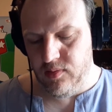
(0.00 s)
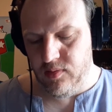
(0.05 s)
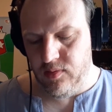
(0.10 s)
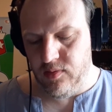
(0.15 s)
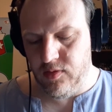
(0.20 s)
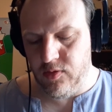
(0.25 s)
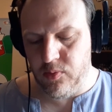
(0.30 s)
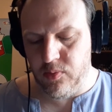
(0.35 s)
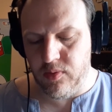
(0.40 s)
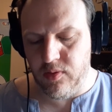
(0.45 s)

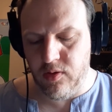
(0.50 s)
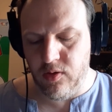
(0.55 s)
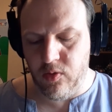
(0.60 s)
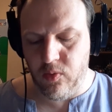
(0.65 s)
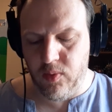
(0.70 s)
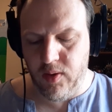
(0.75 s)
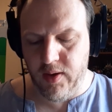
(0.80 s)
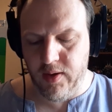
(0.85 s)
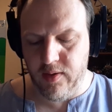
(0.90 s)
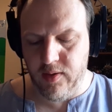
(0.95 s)
There were no
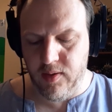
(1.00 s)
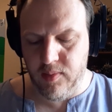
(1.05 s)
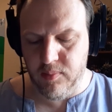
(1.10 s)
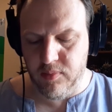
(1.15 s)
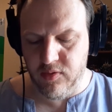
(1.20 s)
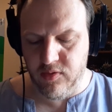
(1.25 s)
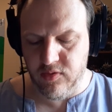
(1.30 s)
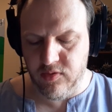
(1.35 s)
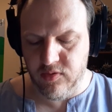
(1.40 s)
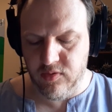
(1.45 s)
white
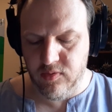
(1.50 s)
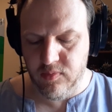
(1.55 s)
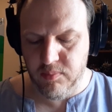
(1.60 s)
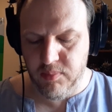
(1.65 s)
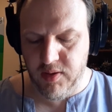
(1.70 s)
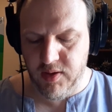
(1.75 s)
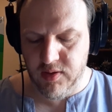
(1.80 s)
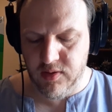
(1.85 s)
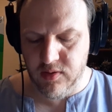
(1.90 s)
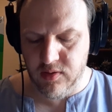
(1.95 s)
numbers
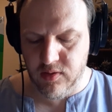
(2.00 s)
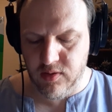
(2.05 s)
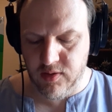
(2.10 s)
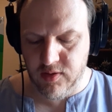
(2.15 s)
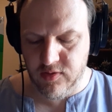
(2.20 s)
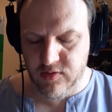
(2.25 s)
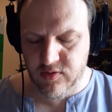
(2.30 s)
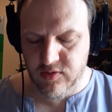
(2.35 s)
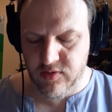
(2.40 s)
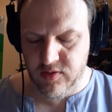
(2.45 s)
painted on
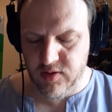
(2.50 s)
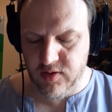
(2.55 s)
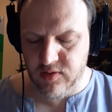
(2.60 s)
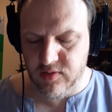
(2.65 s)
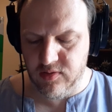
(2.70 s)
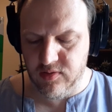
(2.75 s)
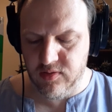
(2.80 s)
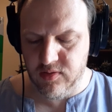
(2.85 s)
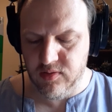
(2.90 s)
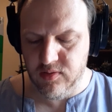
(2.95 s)
its
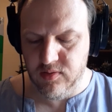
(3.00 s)
chest.